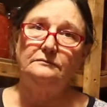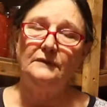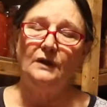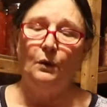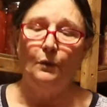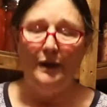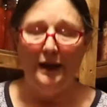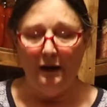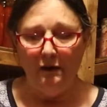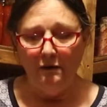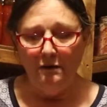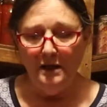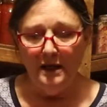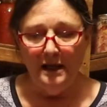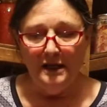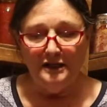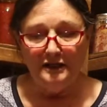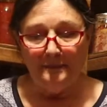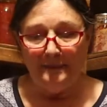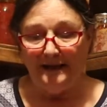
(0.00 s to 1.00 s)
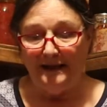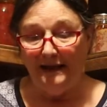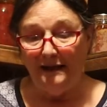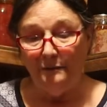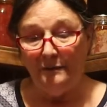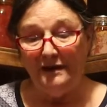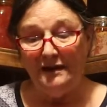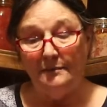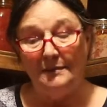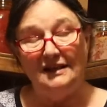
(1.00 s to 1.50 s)
Well, to
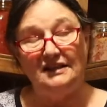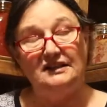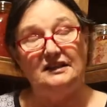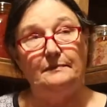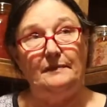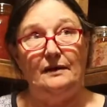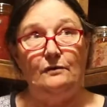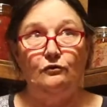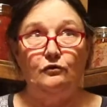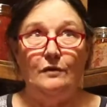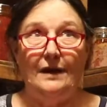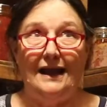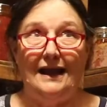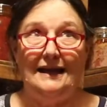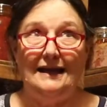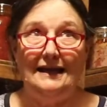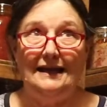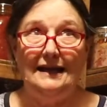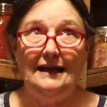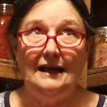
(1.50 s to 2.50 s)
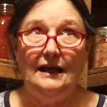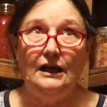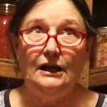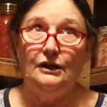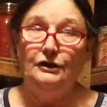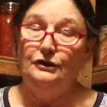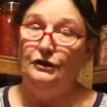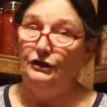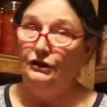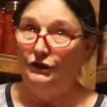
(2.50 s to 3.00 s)
begin with, it means to be ready
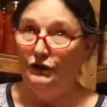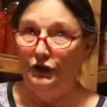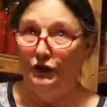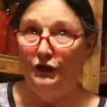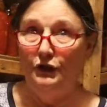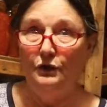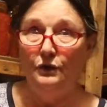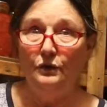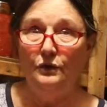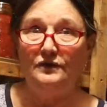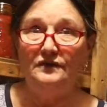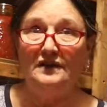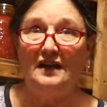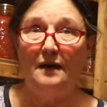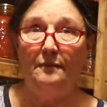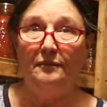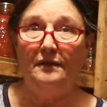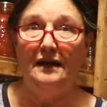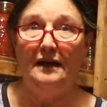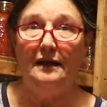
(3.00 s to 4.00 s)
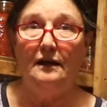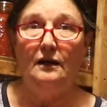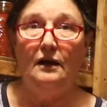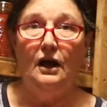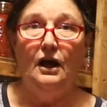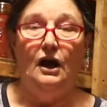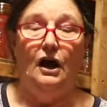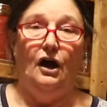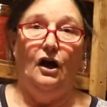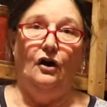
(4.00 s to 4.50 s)
to do something
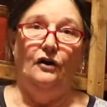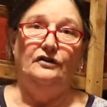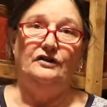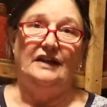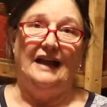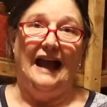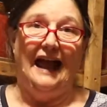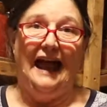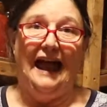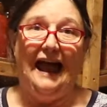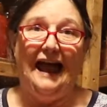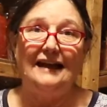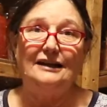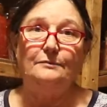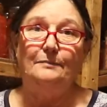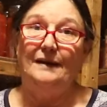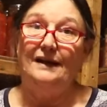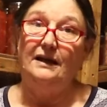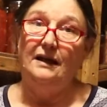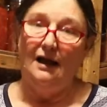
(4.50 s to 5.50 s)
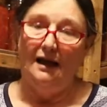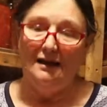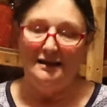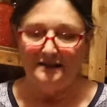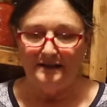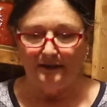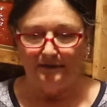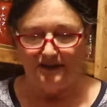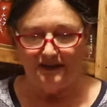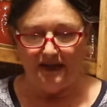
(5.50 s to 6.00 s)
or to act
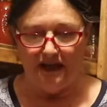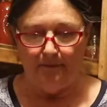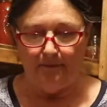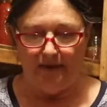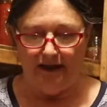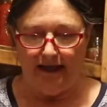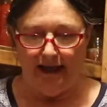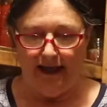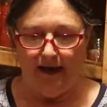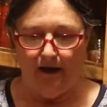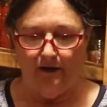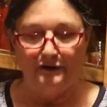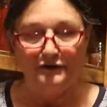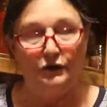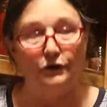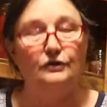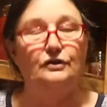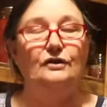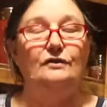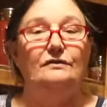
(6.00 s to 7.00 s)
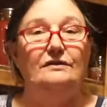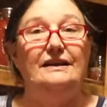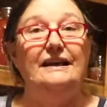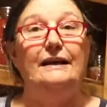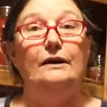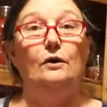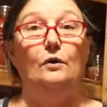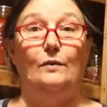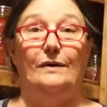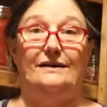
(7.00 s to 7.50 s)
because of something else or to
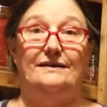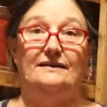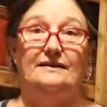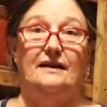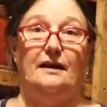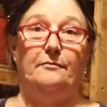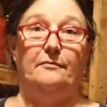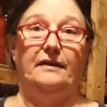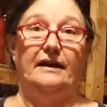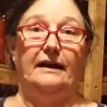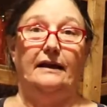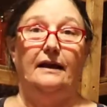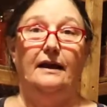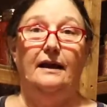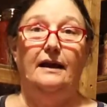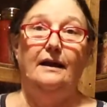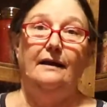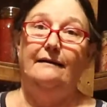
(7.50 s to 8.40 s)
deal with something.